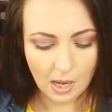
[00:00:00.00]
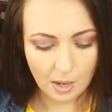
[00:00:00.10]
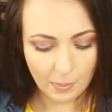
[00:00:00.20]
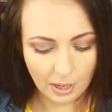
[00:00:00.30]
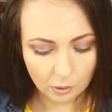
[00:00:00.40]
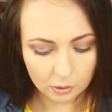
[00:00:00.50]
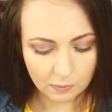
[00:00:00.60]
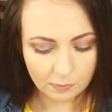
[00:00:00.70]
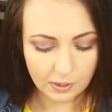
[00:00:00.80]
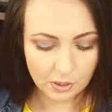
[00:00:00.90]
about
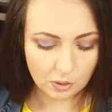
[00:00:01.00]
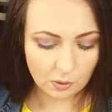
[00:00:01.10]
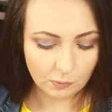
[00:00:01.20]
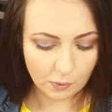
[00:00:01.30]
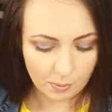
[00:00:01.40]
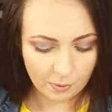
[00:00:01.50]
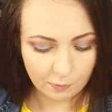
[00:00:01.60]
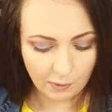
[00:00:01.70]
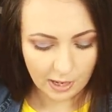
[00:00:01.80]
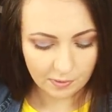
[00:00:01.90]
a video from a
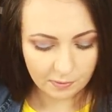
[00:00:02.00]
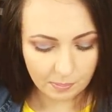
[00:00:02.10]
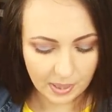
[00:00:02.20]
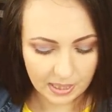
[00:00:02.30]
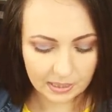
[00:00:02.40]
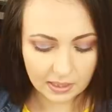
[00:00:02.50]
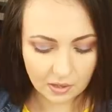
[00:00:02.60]
5 minute